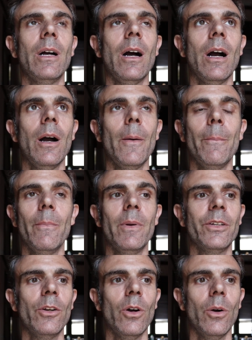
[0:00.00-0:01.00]
um,
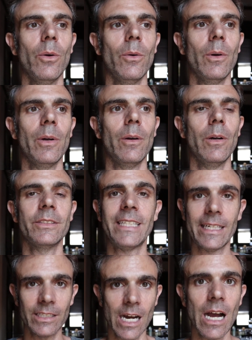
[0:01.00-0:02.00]
you know,
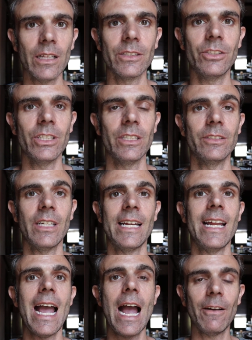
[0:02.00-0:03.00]
technologies
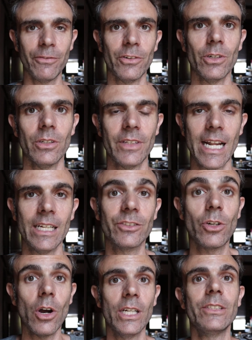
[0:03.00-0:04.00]
and effort that
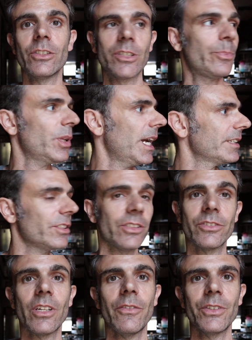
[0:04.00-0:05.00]
has gone into supplying just
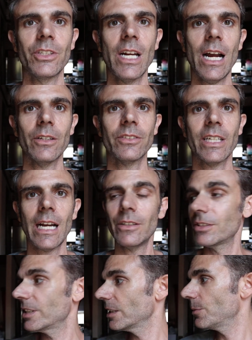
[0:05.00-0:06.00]
the stuff in your house. Like I
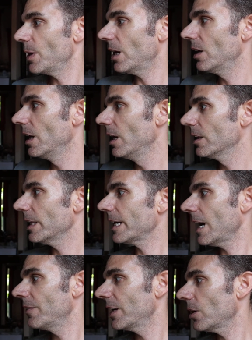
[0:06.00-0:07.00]
was thinking about, like
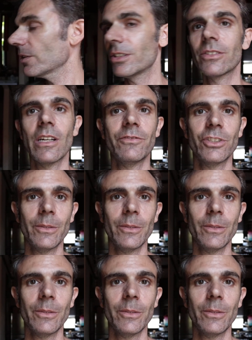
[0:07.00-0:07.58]
I've had all this stuff